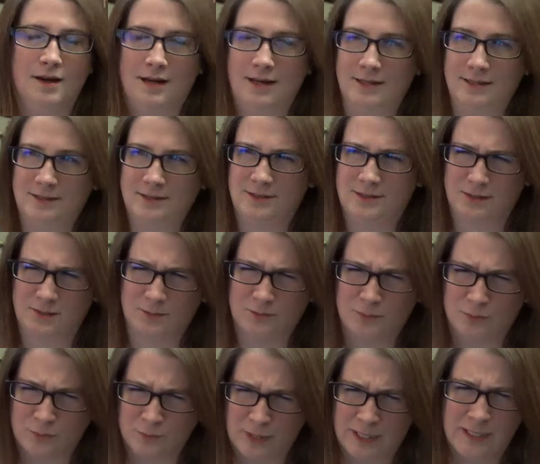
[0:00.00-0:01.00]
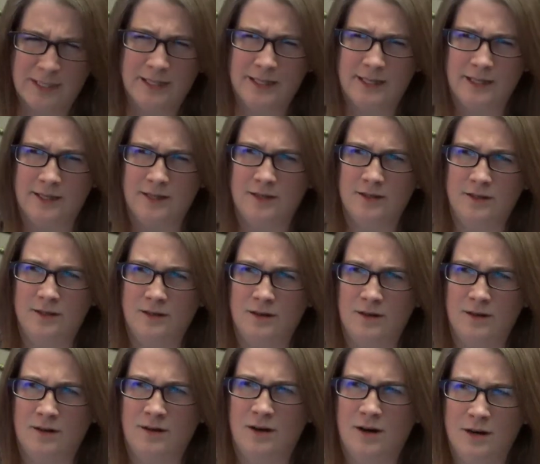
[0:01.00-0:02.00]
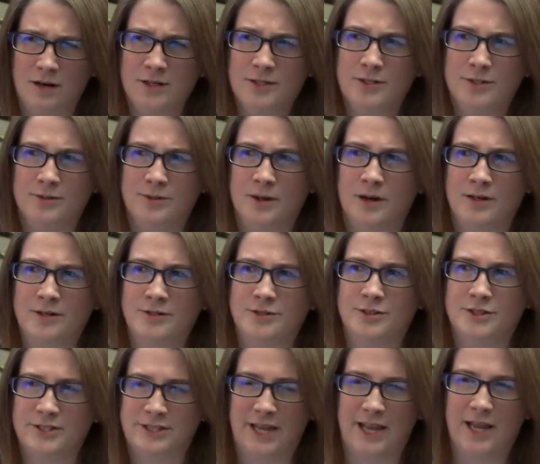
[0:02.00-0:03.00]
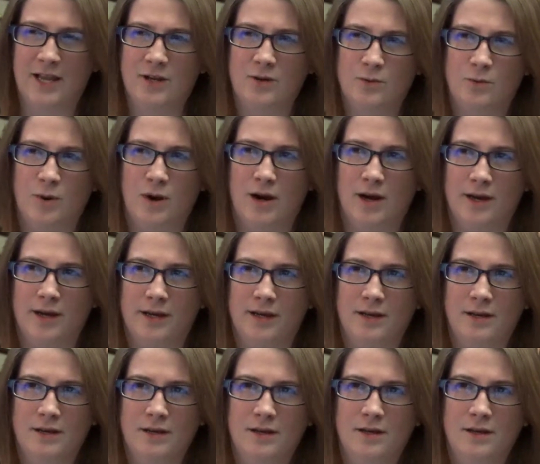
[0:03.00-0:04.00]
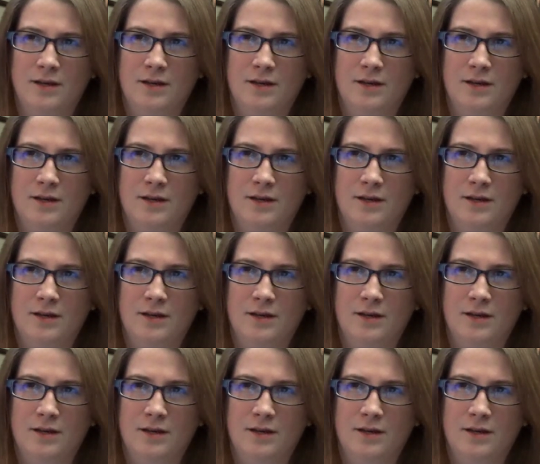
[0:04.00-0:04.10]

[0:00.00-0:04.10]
It's really hard to understand why